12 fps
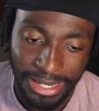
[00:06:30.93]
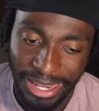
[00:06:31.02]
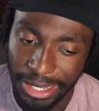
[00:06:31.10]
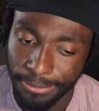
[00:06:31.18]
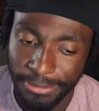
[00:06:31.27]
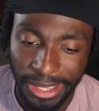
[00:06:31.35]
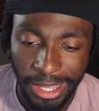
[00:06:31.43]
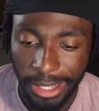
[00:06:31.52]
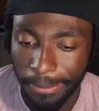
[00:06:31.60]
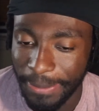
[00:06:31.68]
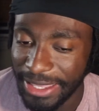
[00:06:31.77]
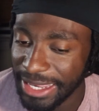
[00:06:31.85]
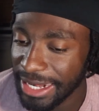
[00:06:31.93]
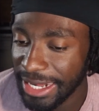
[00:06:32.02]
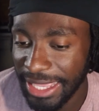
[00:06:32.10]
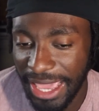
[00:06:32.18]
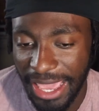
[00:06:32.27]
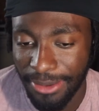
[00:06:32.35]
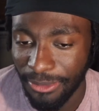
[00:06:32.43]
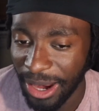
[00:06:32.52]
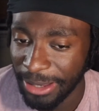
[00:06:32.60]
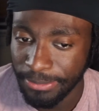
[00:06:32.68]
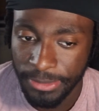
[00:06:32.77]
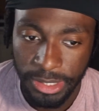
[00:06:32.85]
Like, beginning of the game,
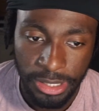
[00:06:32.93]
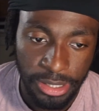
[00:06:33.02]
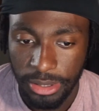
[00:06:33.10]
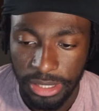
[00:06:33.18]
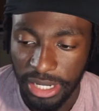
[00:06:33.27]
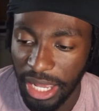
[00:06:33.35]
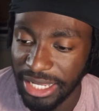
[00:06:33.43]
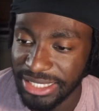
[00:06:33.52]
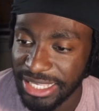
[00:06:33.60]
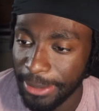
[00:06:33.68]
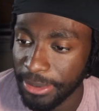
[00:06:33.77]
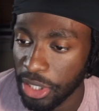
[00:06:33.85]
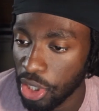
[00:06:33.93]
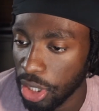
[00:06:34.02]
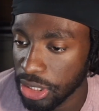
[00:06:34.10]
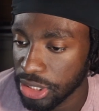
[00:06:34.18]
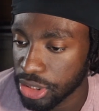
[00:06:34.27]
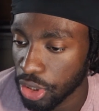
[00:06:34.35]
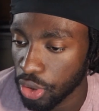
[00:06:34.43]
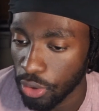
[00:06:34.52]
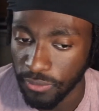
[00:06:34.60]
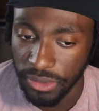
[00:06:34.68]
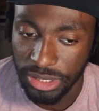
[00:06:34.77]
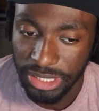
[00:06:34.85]
right? Nuggets kept getting all these
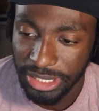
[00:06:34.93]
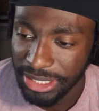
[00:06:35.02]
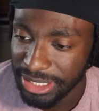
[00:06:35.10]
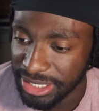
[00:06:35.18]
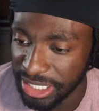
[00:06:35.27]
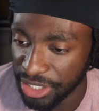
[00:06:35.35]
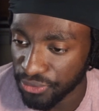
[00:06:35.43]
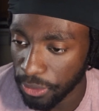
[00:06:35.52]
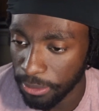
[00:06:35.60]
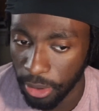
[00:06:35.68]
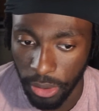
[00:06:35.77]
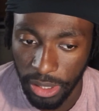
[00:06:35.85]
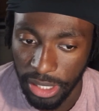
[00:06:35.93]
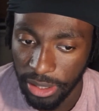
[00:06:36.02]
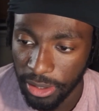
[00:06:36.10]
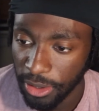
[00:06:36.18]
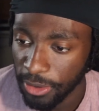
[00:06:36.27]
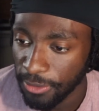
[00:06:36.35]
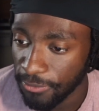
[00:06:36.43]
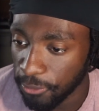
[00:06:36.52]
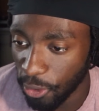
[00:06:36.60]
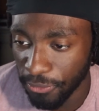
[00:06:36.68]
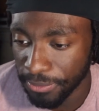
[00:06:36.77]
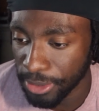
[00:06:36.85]
turnovers. 6 from Murray,
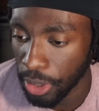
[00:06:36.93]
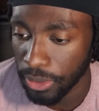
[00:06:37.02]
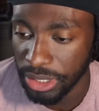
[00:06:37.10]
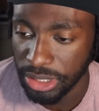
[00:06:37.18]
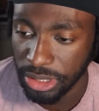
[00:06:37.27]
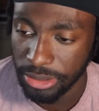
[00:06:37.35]
4 from Jokic.